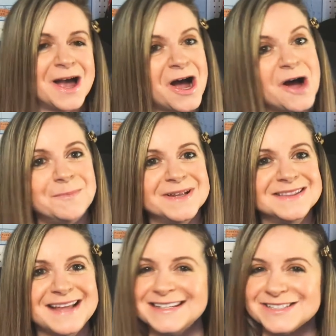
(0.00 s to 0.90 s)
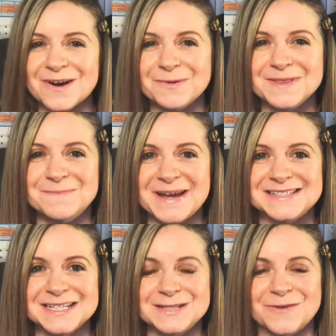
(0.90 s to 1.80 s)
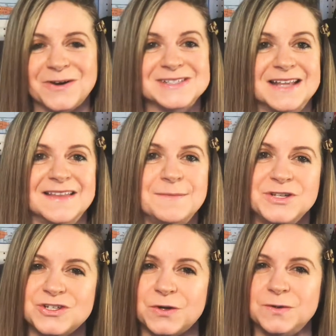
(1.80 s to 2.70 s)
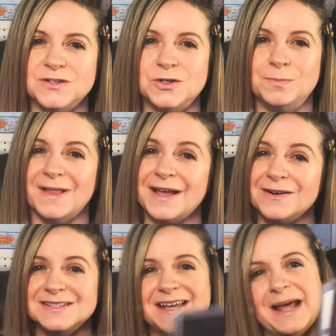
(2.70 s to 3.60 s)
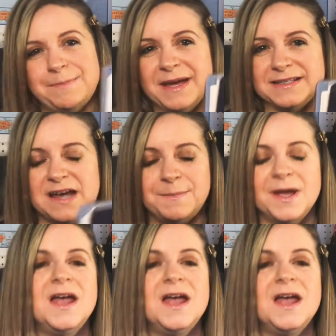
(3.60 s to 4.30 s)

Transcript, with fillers: um, but let's start with the basics first and let me show you the two planners that I picked up